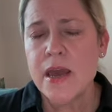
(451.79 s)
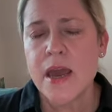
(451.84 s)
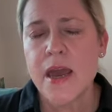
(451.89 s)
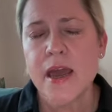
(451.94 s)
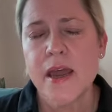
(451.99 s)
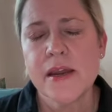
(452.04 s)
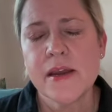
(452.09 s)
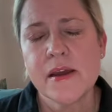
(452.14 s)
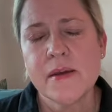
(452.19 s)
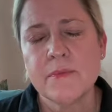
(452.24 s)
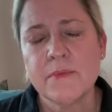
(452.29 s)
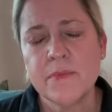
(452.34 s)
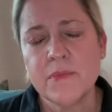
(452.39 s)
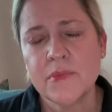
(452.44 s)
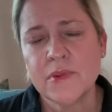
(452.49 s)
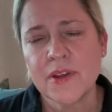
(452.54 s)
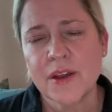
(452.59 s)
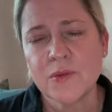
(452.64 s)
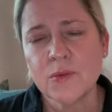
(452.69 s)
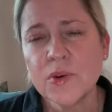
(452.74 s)
And
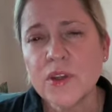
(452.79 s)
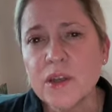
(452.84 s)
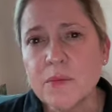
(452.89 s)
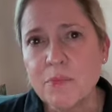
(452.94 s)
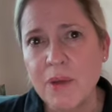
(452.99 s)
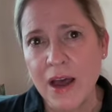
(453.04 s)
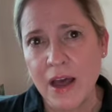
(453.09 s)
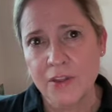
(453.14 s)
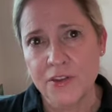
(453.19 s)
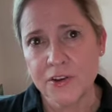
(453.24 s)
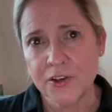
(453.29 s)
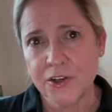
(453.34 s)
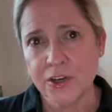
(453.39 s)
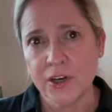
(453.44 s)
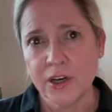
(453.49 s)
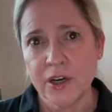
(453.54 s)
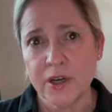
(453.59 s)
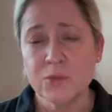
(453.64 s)
that really bothered her.